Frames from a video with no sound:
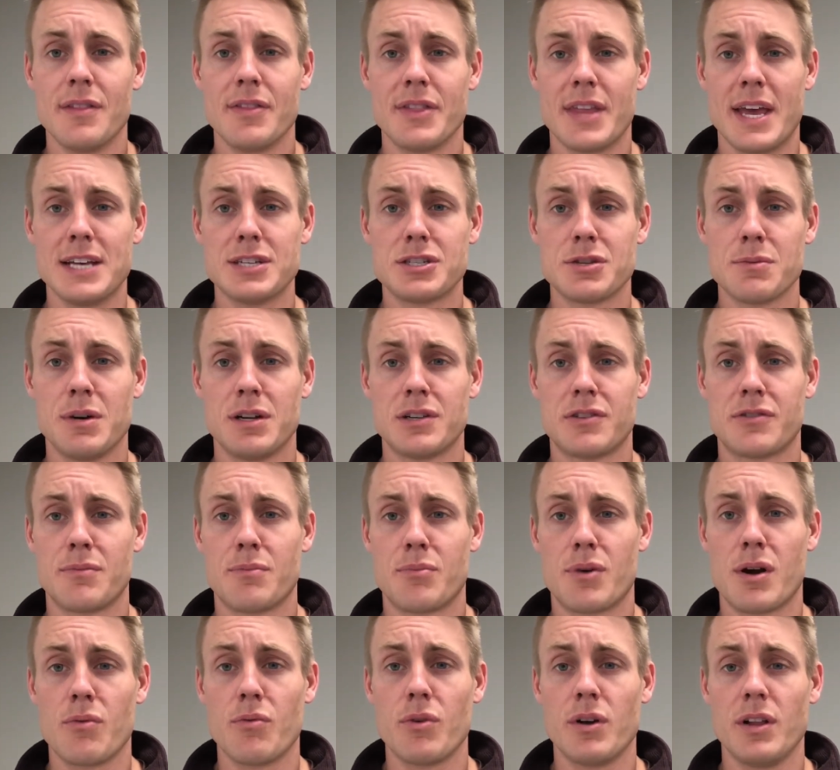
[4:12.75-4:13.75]
Thanks so much from
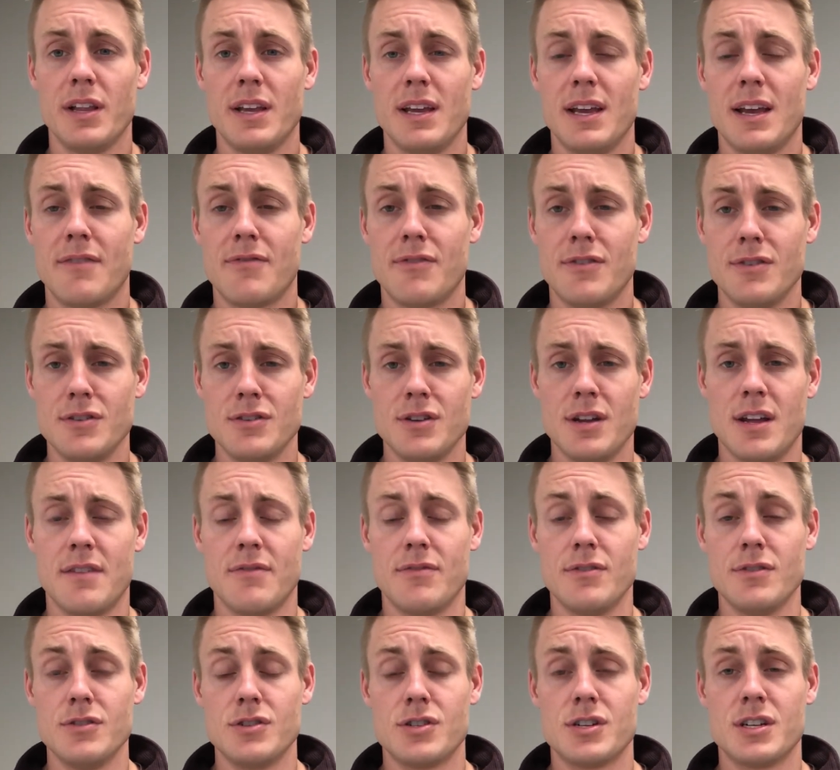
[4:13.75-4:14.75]
Brent Willey and
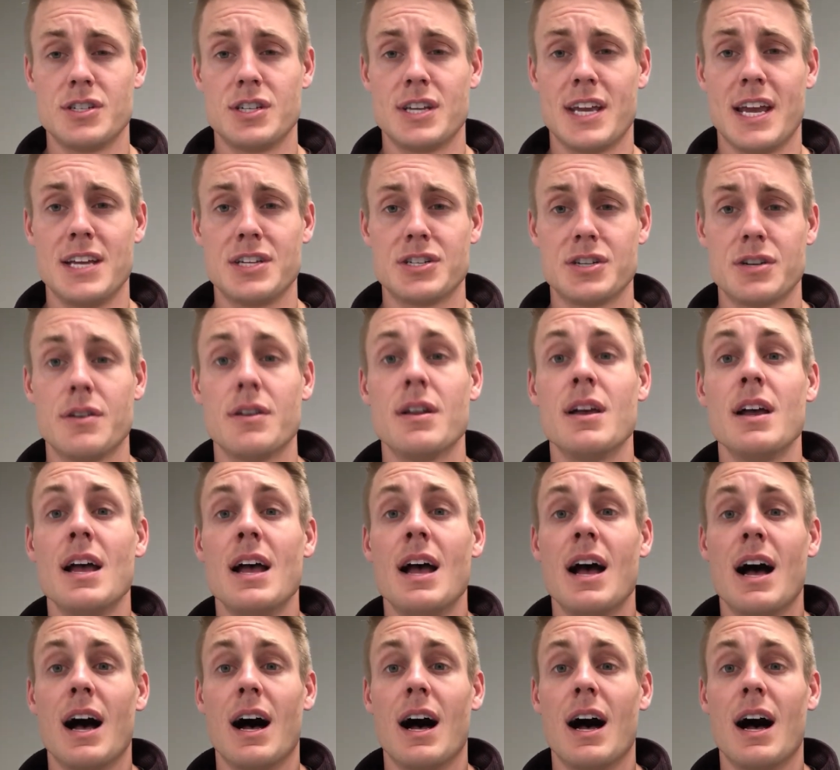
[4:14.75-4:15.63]
Fiduciary Education.